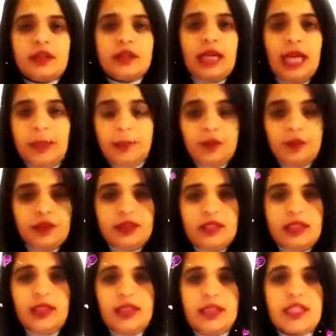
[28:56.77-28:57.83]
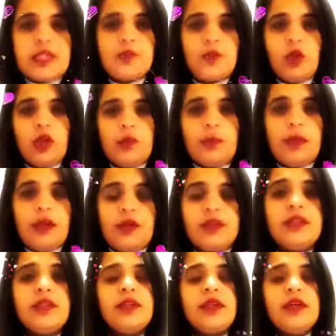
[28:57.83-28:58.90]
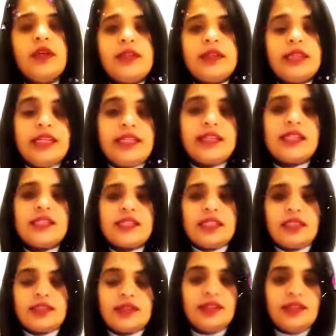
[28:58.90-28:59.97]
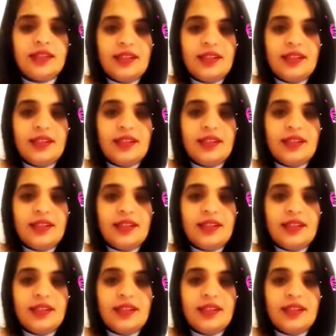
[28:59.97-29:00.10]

time of the day, it's more about the theta state.